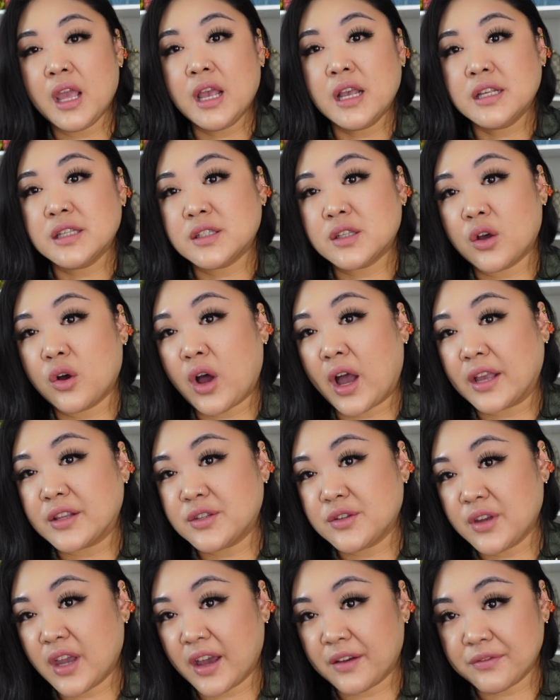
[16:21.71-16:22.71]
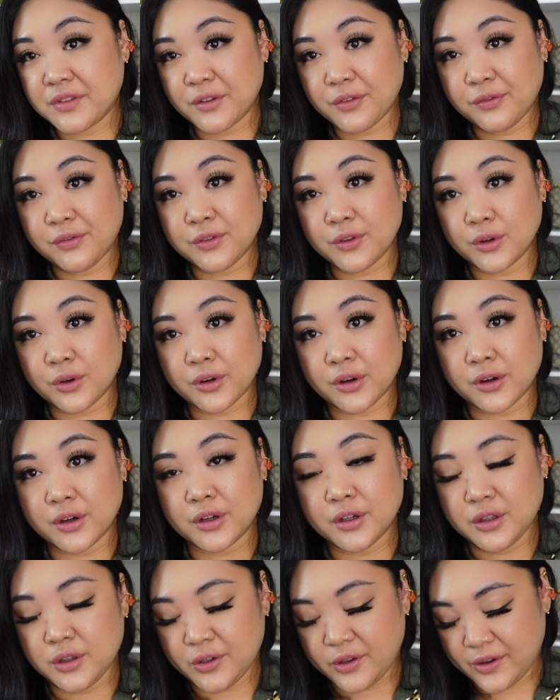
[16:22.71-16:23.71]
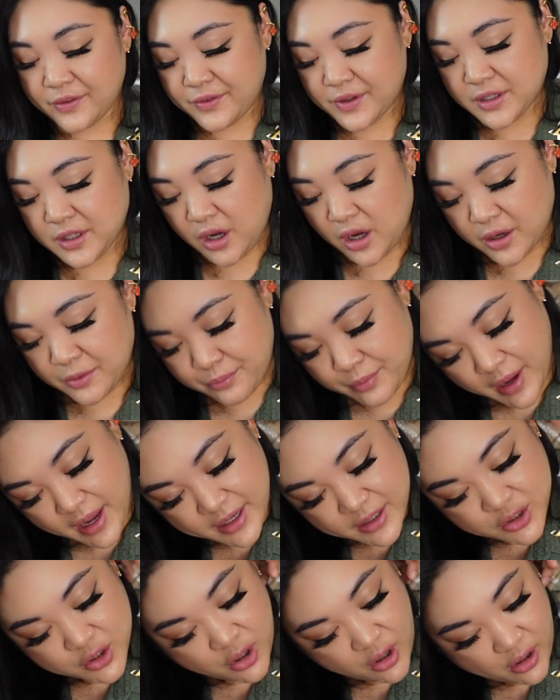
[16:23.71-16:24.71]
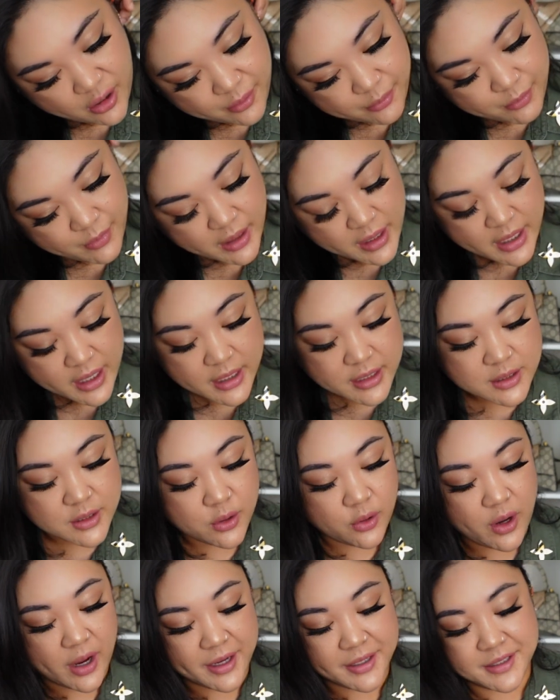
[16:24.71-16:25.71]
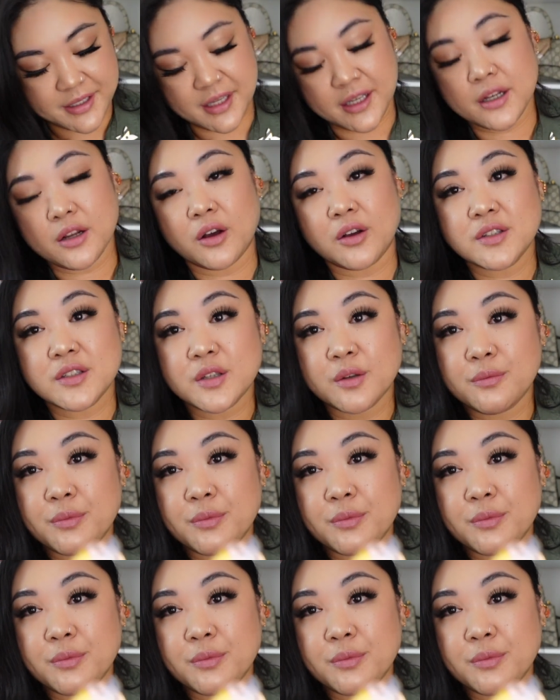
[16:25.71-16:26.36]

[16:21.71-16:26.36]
So I do have the Fleur Louis Vuitton bag charm. So I did also